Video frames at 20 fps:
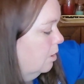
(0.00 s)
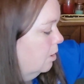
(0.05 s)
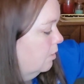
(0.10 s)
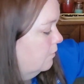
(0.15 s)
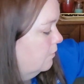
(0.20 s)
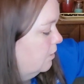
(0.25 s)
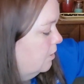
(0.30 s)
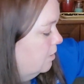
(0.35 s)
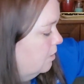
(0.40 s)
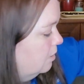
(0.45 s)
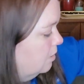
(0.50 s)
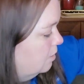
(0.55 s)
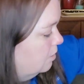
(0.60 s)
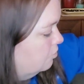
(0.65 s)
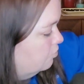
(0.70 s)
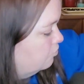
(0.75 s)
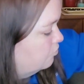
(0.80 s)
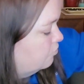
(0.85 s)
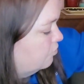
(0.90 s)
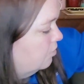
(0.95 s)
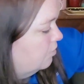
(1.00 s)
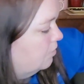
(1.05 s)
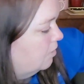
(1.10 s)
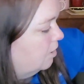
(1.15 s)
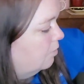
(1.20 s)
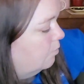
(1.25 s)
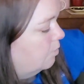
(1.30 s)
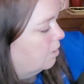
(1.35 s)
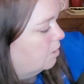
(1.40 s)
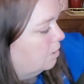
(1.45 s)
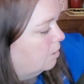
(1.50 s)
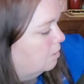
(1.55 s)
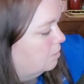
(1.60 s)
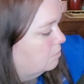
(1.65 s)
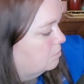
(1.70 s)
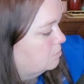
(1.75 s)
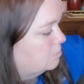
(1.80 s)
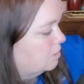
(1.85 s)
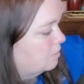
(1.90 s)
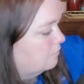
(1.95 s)
The industry that I work
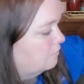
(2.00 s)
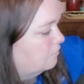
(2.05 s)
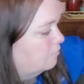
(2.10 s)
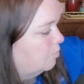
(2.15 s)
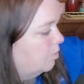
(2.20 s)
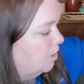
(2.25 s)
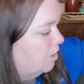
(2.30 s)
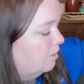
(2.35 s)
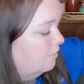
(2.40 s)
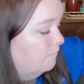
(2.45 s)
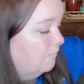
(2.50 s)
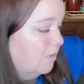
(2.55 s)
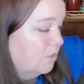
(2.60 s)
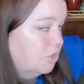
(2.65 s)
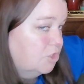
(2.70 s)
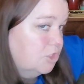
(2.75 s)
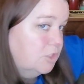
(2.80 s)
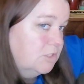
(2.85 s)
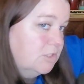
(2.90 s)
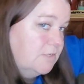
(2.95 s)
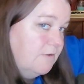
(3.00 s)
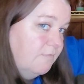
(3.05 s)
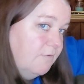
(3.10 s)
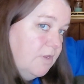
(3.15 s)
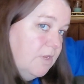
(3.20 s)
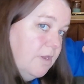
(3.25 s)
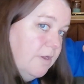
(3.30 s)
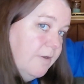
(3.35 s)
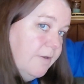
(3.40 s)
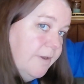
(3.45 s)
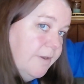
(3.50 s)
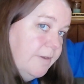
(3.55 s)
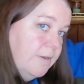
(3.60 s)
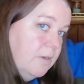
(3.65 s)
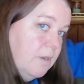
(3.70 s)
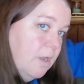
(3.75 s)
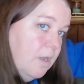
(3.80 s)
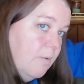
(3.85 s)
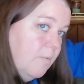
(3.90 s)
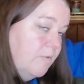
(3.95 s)
in does big conventions every year, and
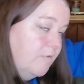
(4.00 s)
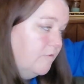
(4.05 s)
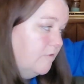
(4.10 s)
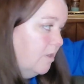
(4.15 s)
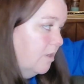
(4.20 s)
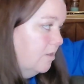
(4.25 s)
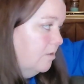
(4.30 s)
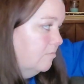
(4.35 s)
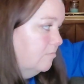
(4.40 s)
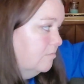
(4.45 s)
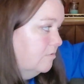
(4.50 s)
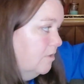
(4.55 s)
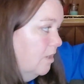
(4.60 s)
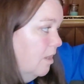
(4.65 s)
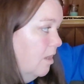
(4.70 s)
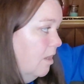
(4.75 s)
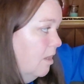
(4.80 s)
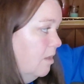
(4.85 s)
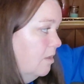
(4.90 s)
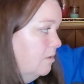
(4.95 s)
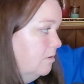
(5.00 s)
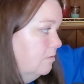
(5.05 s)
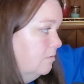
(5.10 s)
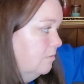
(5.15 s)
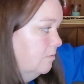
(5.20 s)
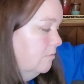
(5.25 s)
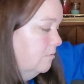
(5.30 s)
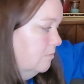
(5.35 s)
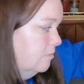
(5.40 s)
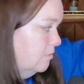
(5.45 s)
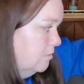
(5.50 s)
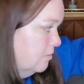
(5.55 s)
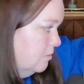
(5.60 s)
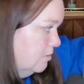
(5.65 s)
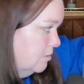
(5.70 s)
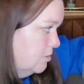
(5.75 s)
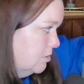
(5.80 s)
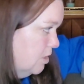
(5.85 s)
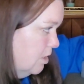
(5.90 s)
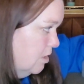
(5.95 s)
I always get tons
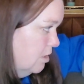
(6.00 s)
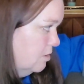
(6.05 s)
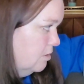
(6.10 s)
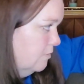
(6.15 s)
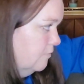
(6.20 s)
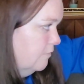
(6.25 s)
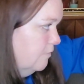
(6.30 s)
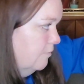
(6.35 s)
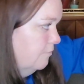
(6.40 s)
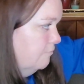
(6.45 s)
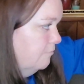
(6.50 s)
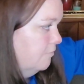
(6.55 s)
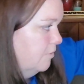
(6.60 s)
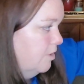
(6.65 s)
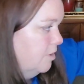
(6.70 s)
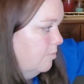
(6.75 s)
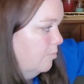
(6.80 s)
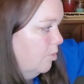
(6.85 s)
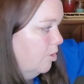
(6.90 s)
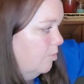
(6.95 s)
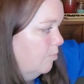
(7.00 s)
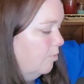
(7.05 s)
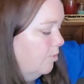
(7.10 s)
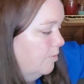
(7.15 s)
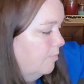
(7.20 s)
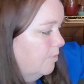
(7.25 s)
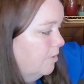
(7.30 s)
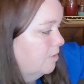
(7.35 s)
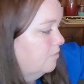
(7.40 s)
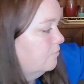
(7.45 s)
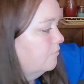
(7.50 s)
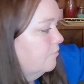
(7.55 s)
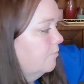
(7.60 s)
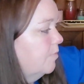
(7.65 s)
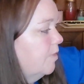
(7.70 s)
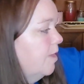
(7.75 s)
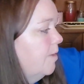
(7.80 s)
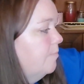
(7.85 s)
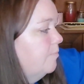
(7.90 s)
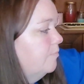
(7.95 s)
and tons of free ballpoint pens from
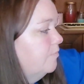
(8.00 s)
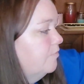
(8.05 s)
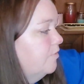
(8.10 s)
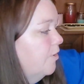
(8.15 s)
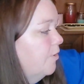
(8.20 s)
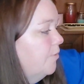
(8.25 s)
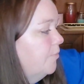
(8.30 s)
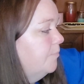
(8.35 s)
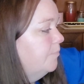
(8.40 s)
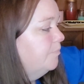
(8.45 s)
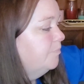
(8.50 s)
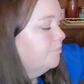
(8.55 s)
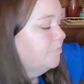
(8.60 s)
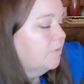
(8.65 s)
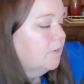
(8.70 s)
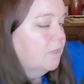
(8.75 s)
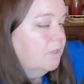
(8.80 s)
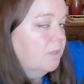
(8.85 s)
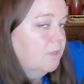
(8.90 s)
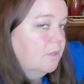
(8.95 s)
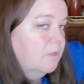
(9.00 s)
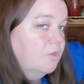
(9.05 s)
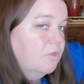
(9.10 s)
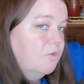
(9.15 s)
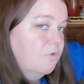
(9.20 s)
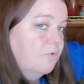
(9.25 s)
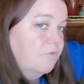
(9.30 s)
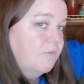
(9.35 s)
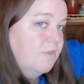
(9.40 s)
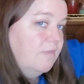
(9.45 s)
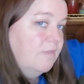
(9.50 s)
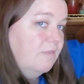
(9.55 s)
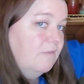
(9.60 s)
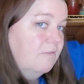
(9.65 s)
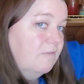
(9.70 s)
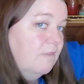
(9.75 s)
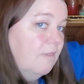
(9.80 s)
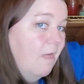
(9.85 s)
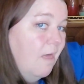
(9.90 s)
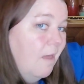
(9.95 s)
them. So you'll see these a
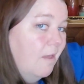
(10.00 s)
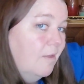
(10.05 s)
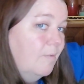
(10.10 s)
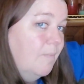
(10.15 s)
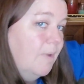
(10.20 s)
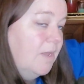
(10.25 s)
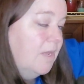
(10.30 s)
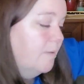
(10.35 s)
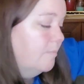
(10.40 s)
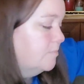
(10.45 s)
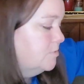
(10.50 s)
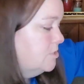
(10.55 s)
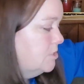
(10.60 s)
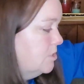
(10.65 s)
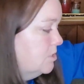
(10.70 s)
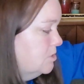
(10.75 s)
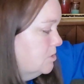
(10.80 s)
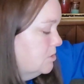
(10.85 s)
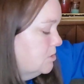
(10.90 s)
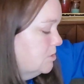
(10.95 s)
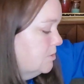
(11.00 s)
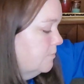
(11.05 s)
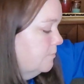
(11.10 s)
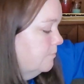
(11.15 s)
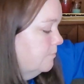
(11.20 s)
lot in my empties.